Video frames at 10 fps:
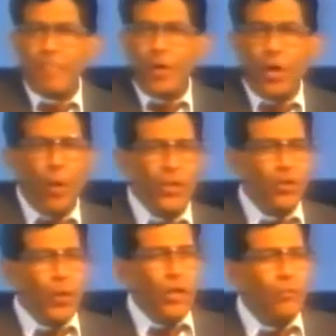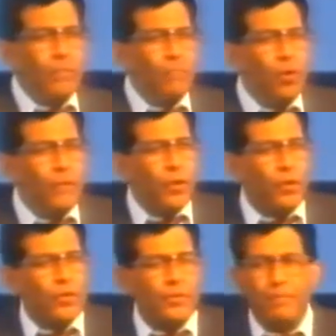You know what's going to remove
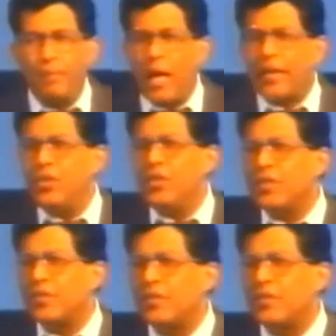those blockages?